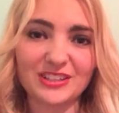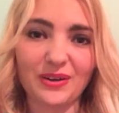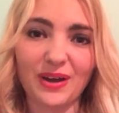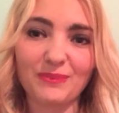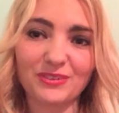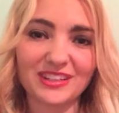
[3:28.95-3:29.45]
So
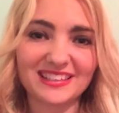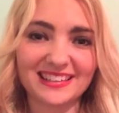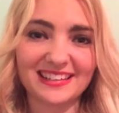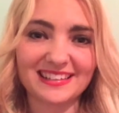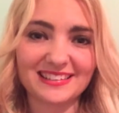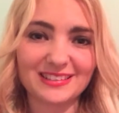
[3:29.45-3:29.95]
I'm really
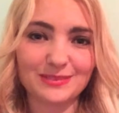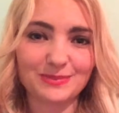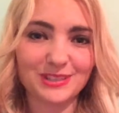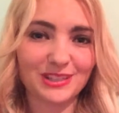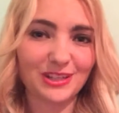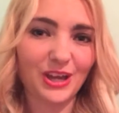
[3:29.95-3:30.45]
excited to
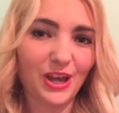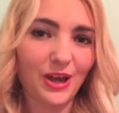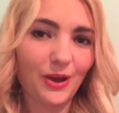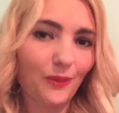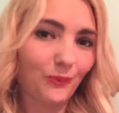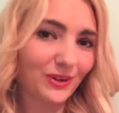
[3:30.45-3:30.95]
be
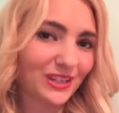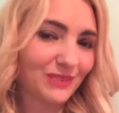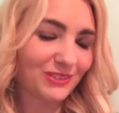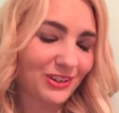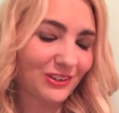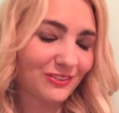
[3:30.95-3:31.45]
working
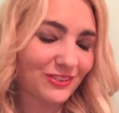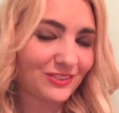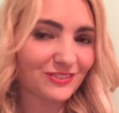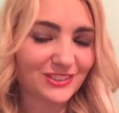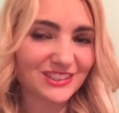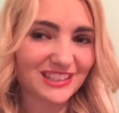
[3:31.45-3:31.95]
with her for the
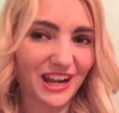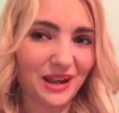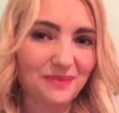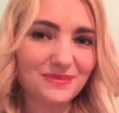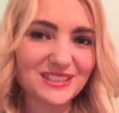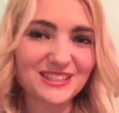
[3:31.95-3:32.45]
first
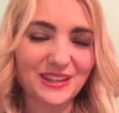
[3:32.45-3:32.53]
time.